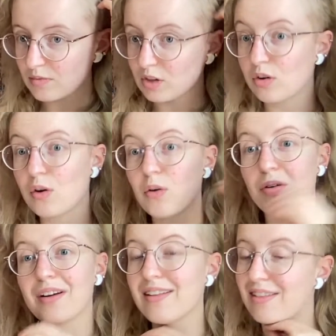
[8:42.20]

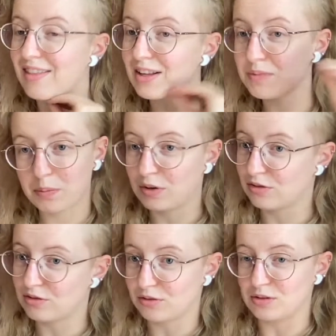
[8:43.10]
So that's my
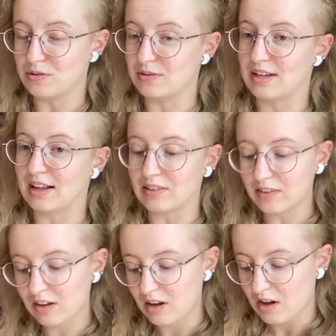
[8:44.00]
personal 2
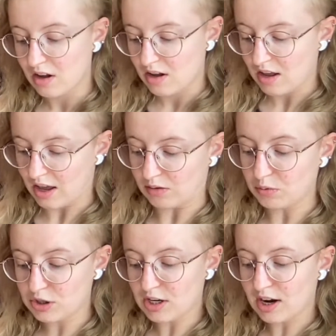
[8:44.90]
cents. And
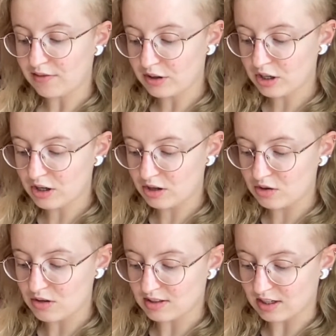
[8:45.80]
whichever
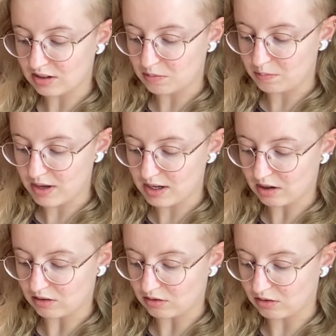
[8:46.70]
you decide to pick
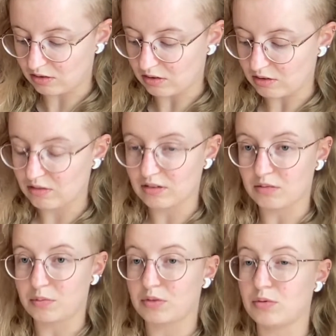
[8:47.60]
along
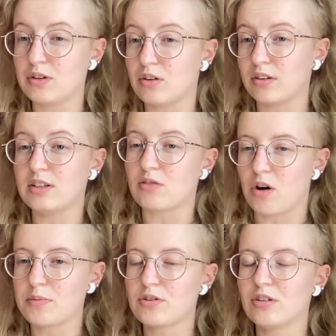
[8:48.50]
between all these
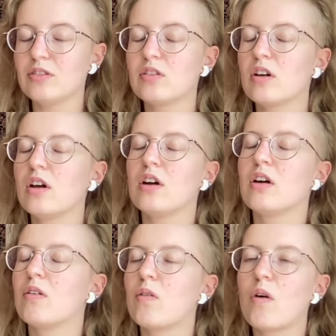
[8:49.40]
options,
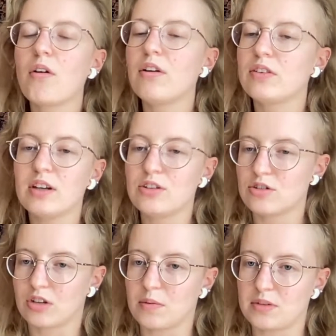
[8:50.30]
honestly
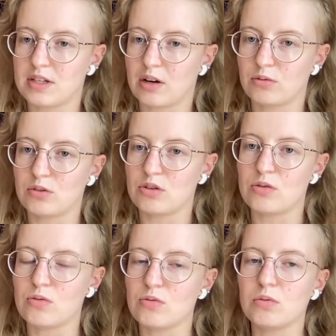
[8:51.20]
just comes down
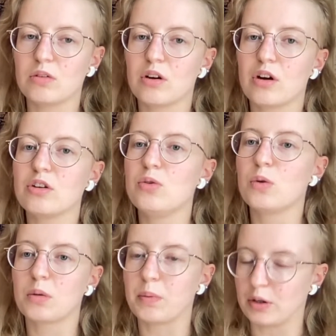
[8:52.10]
to
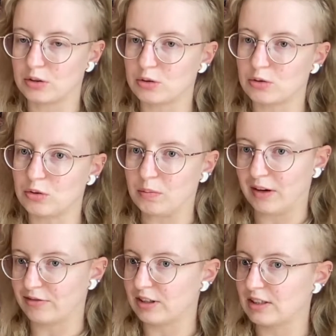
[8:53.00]
your personal
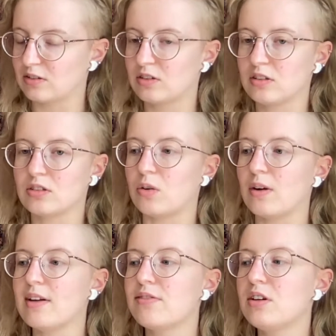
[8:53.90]
preference. So
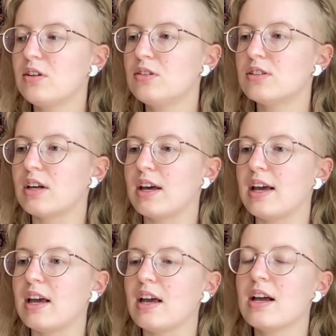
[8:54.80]
if there's
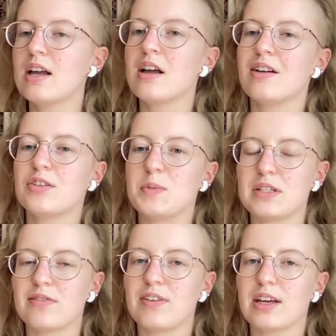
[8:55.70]
a
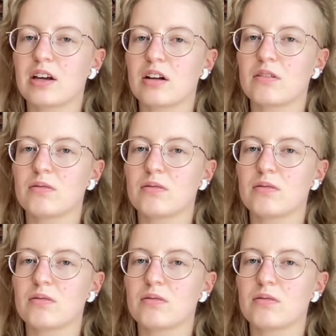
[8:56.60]
specific